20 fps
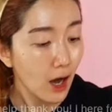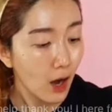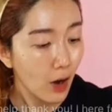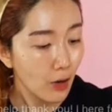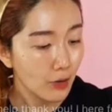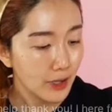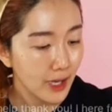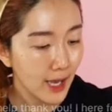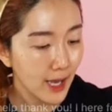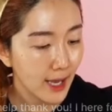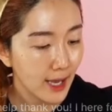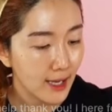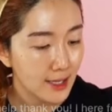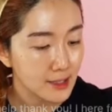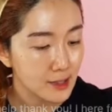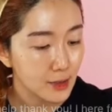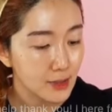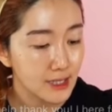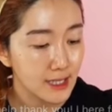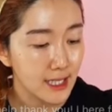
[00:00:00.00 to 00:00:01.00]
Okay,
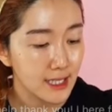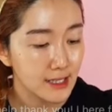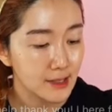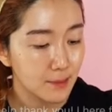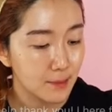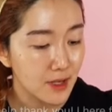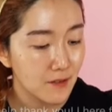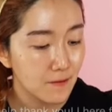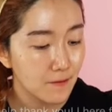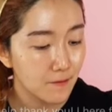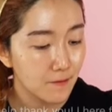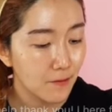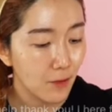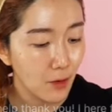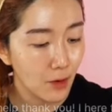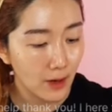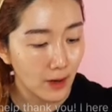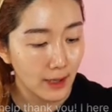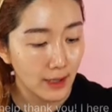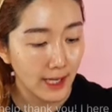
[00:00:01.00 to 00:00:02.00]
so it says
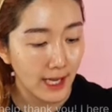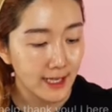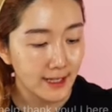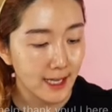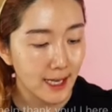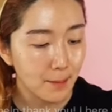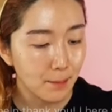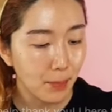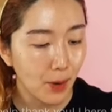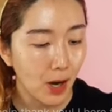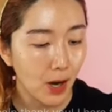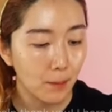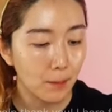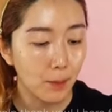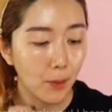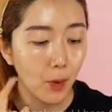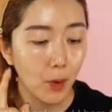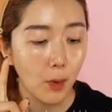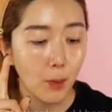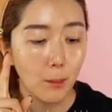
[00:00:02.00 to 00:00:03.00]
before, can I
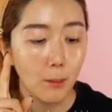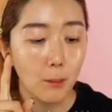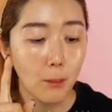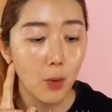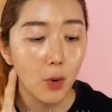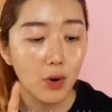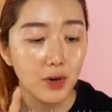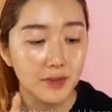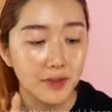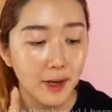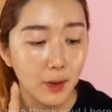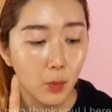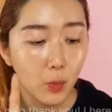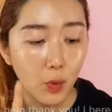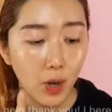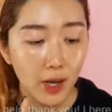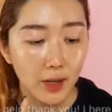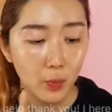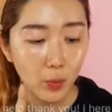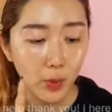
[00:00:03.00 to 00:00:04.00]
pop more than
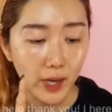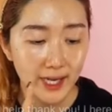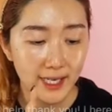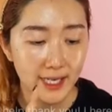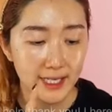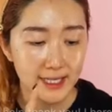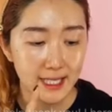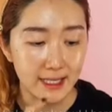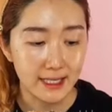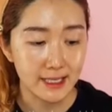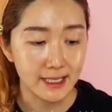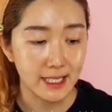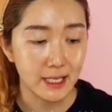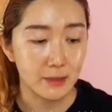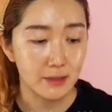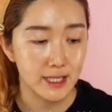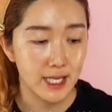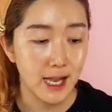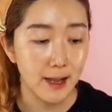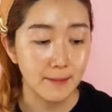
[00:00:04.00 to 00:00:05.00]
one whiteheads at the
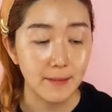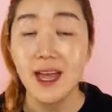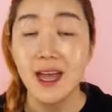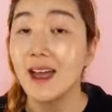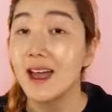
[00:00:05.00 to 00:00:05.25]
same time?